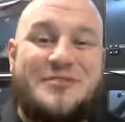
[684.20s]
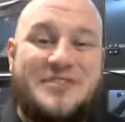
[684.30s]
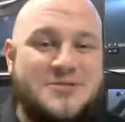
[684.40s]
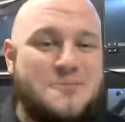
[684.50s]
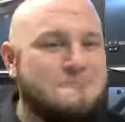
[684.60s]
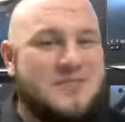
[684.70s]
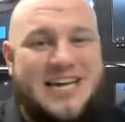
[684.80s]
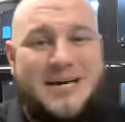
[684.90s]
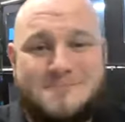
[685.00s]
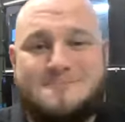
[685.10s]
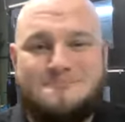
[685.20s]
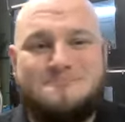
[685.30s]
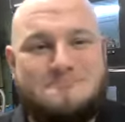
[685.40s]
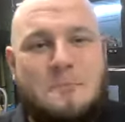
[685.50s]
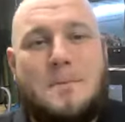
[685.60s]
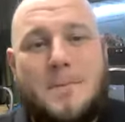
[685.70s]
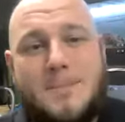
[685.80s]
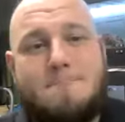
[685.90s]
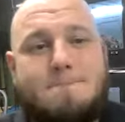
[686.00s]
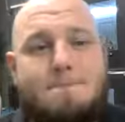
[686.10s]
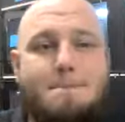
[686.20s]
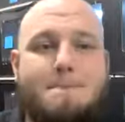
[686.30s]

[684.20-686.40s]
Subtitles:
too much for me to understand. So where do I